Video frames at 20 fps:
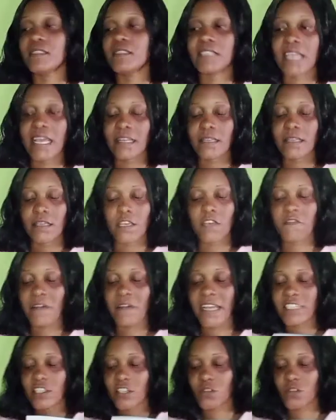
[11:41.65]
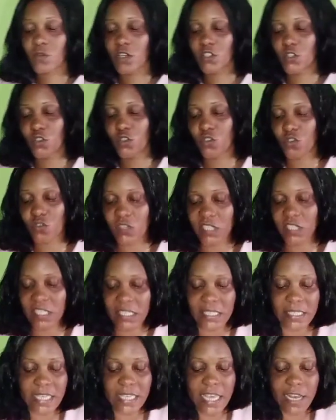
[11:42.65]
Then if I just want to do
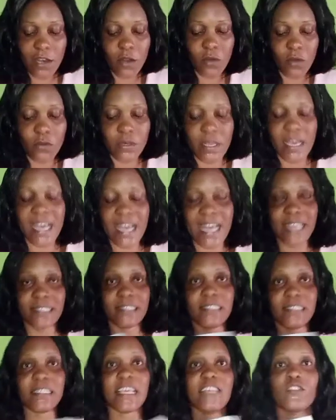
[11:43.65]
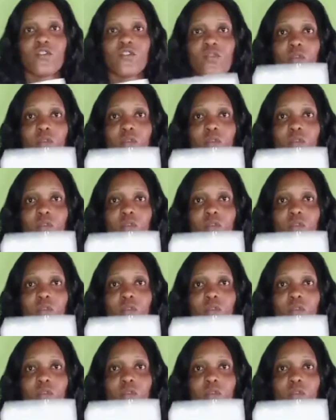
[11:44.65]
this alone and send